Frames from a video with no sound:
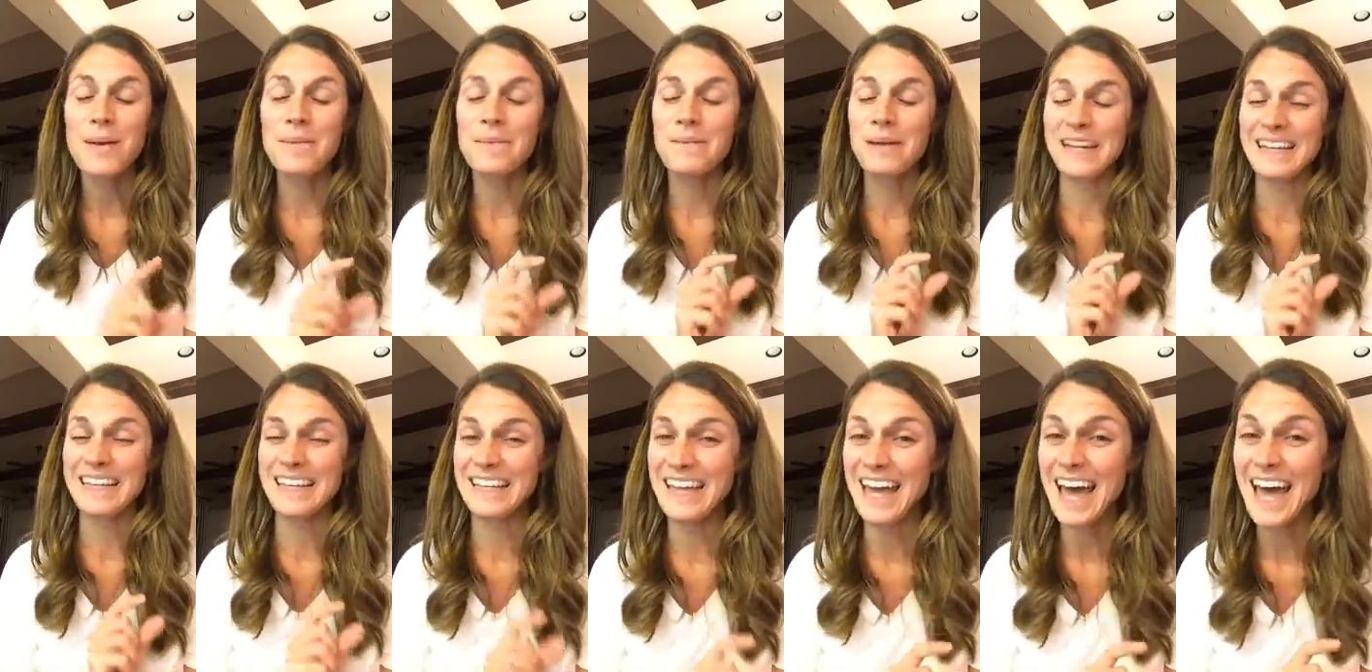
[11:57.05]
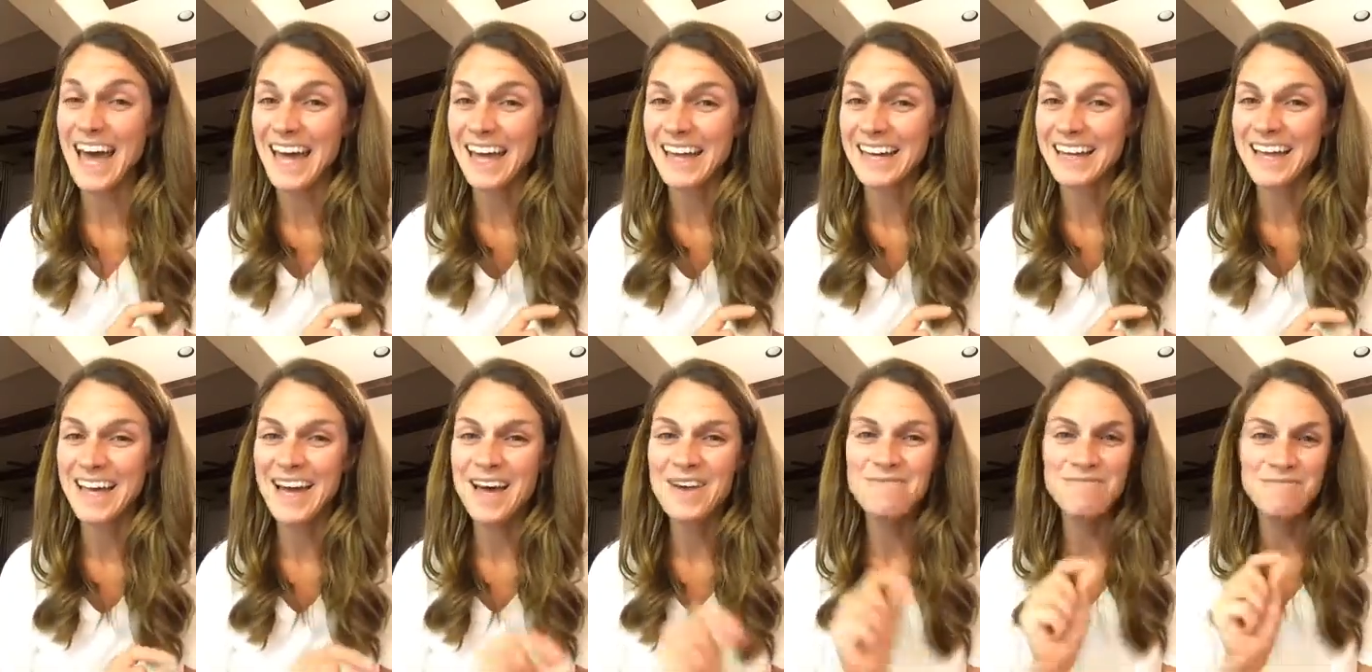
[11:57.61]
But again,
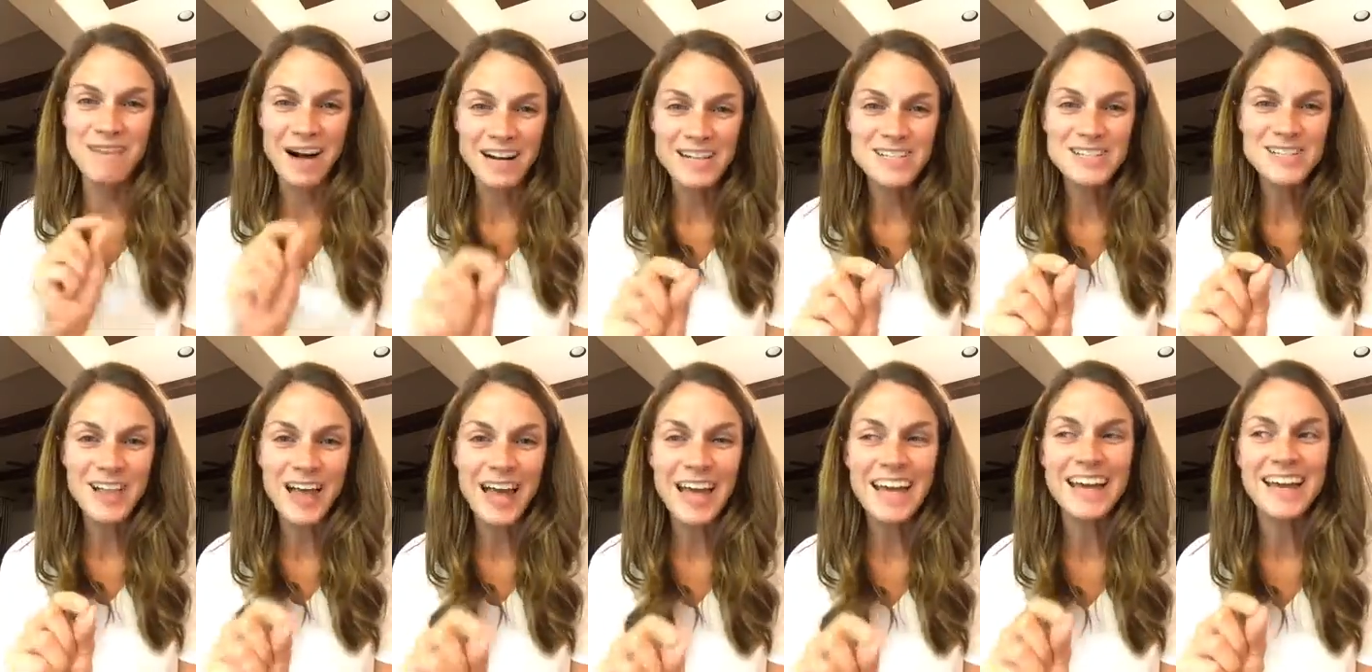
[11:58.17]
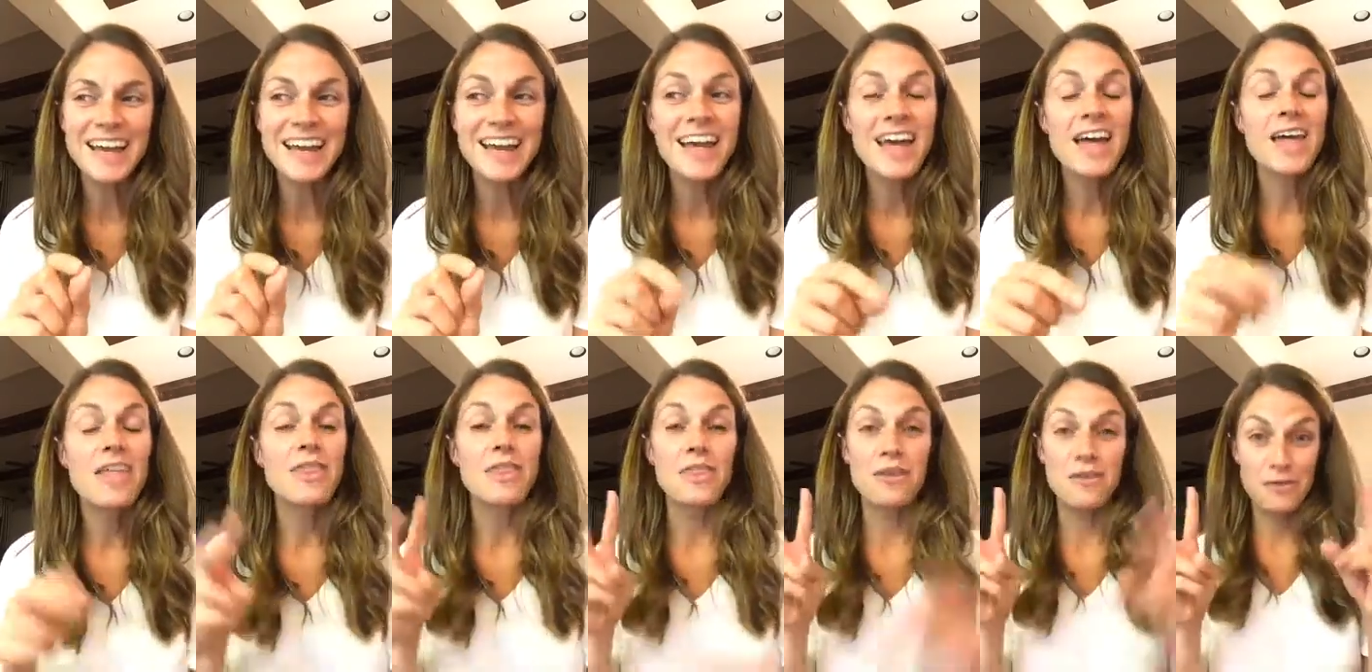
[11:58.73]
much like
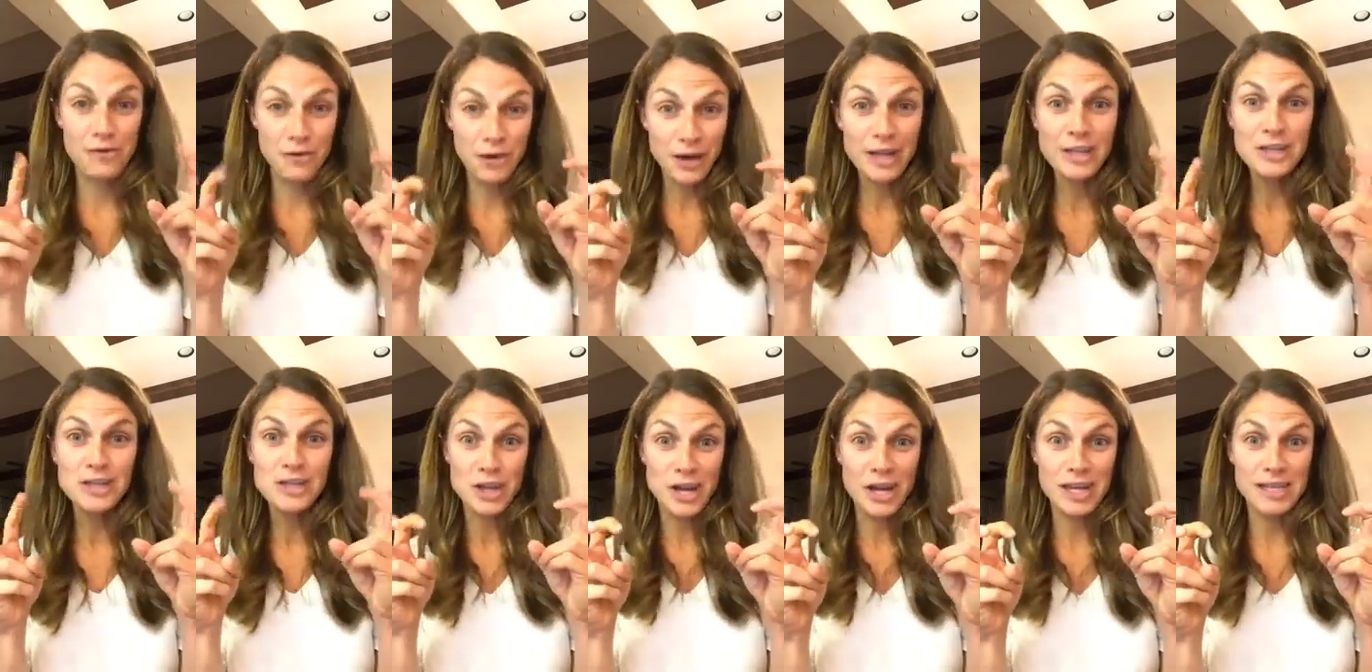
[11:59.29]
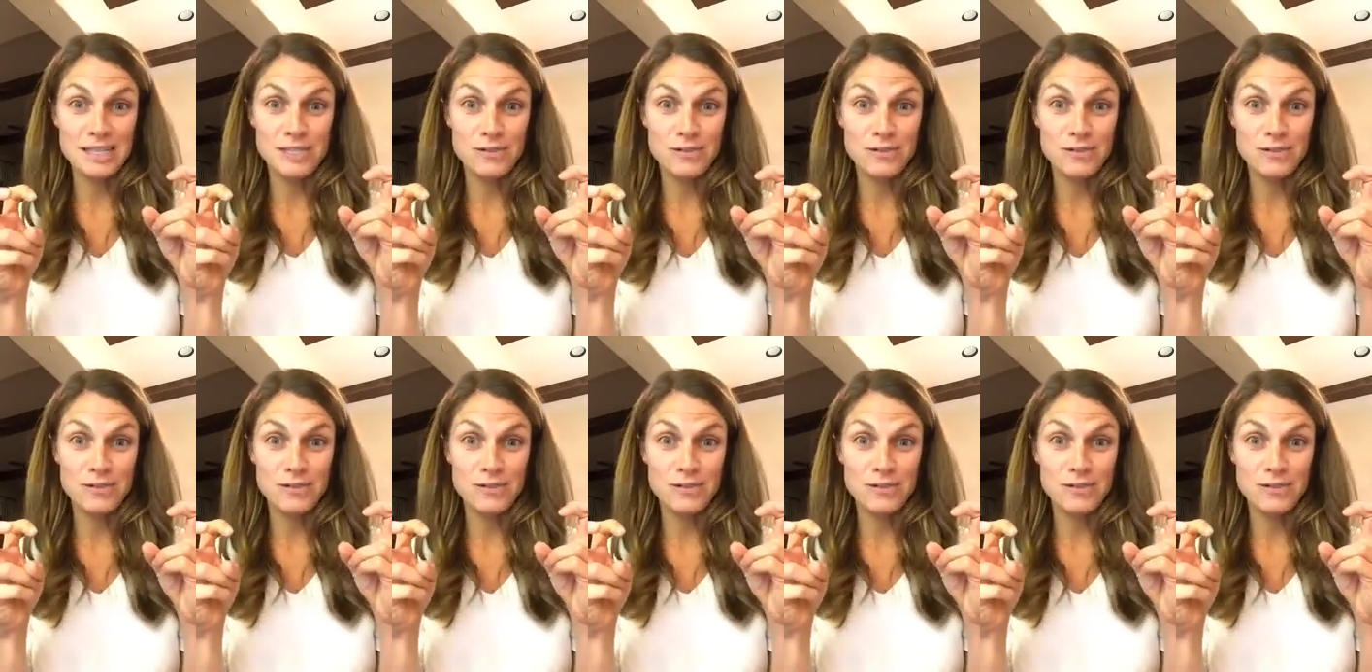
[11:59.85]
the franchise